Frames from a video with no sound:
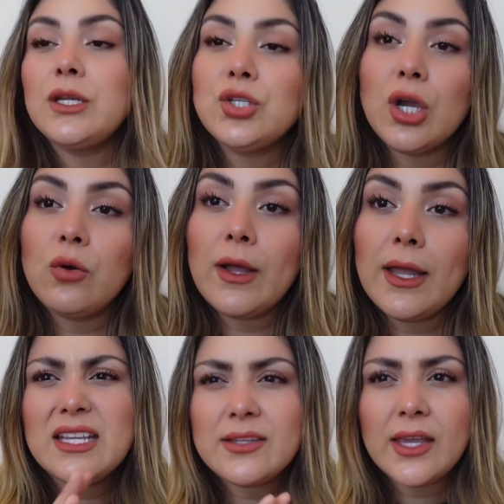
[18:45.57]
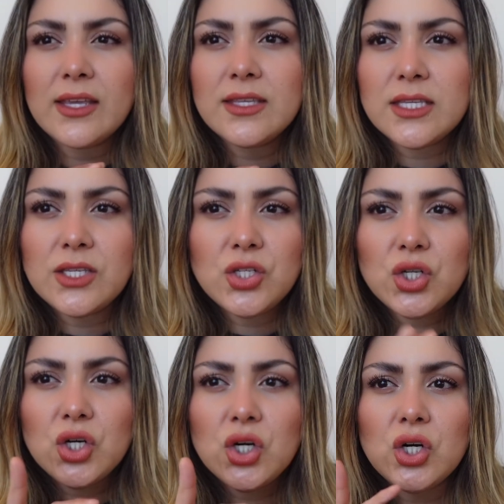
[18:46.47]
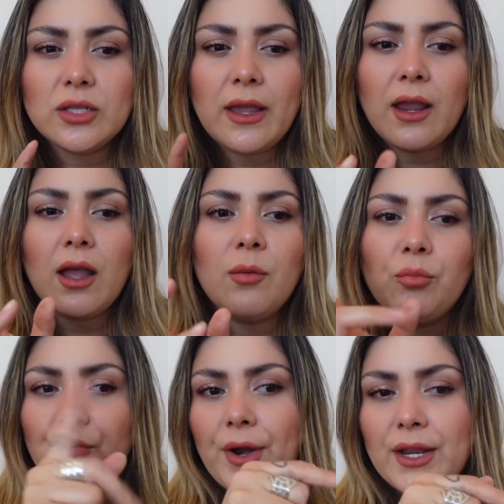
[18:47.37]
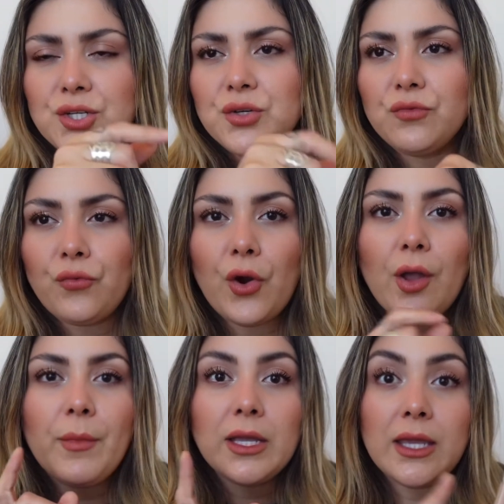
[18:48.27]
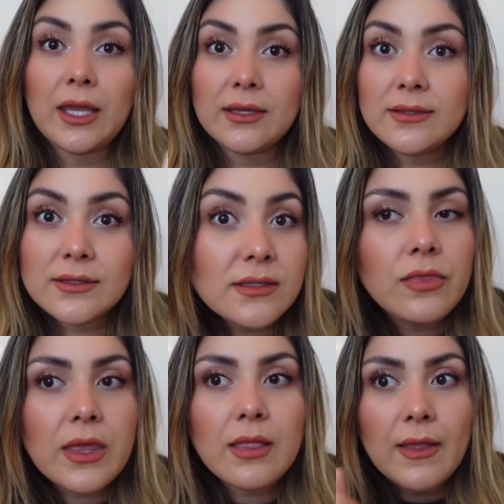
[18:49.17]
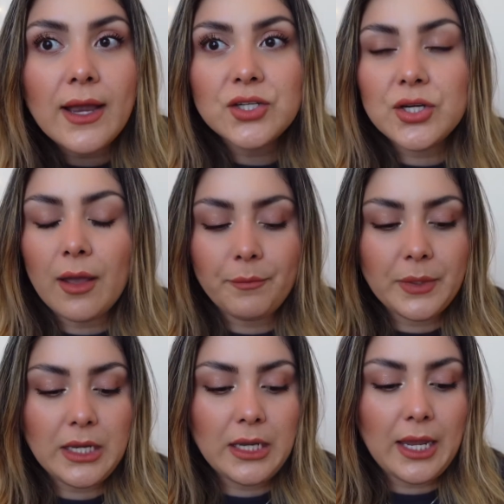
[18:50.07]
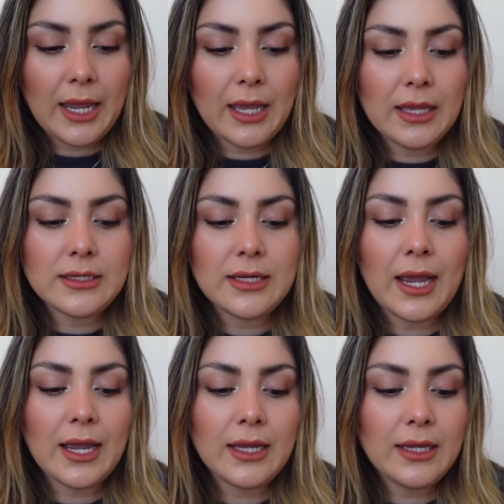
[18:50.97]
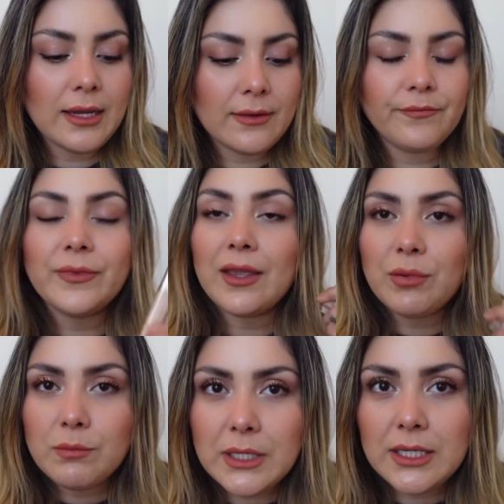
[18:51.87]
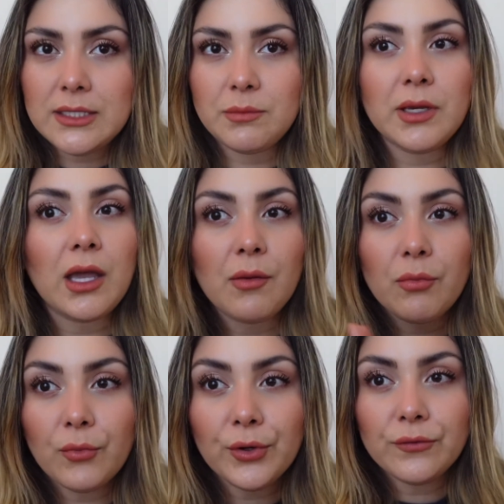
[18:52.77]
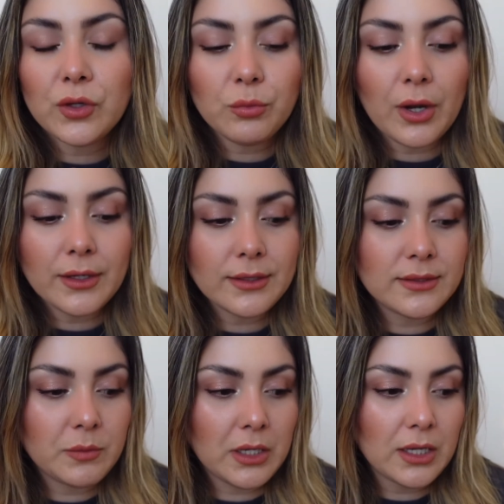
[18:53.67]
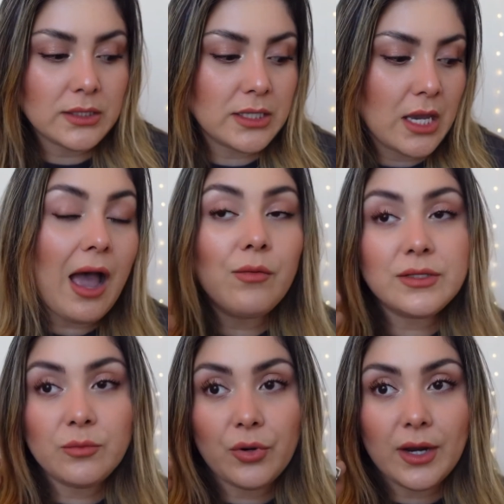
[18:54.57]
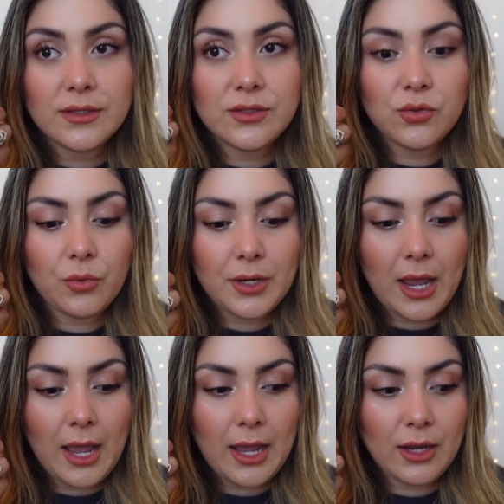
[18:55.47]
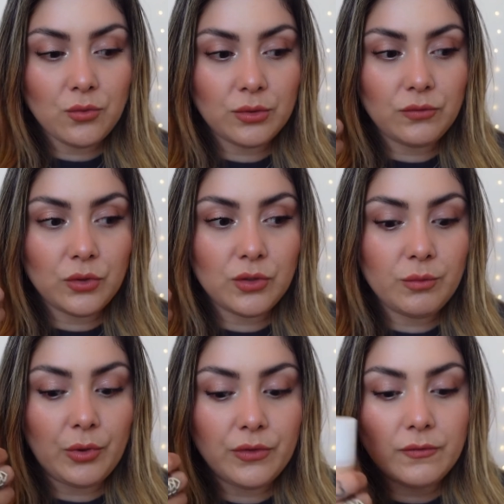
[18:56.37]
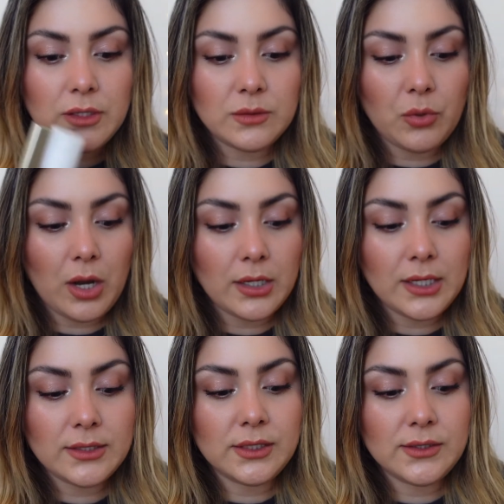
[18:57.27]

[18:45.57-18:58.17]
Joa, it's like a sister or like a branch from Kiss, the lash company, and I've been meaning to pick up more of their products because I was impressed when I reviewed both of these products.